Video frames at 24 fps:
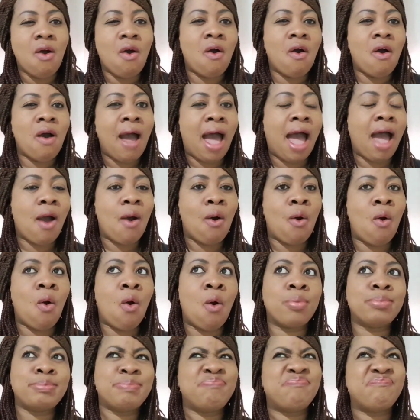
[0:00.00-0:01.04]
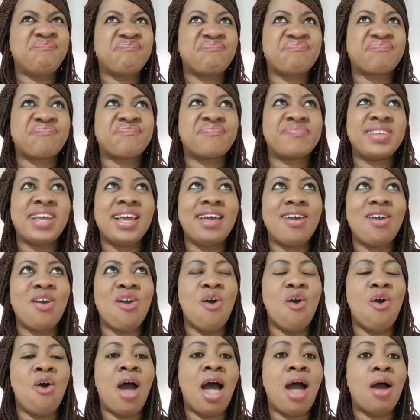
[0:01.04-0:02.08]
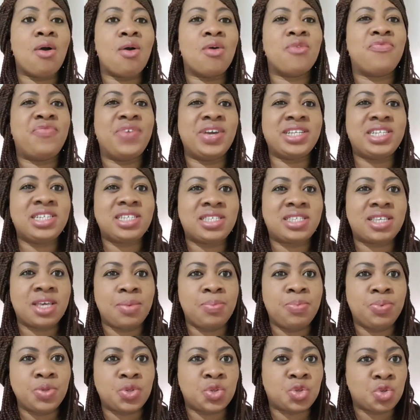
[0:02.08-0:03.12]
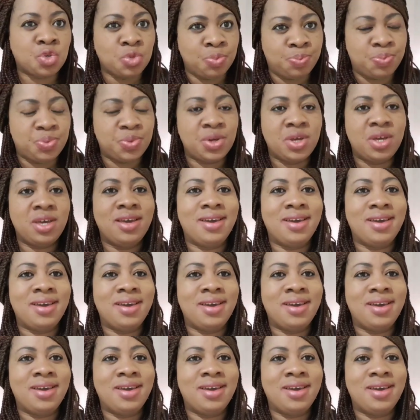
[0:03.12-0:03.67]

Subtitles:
Oha or vegetable soup.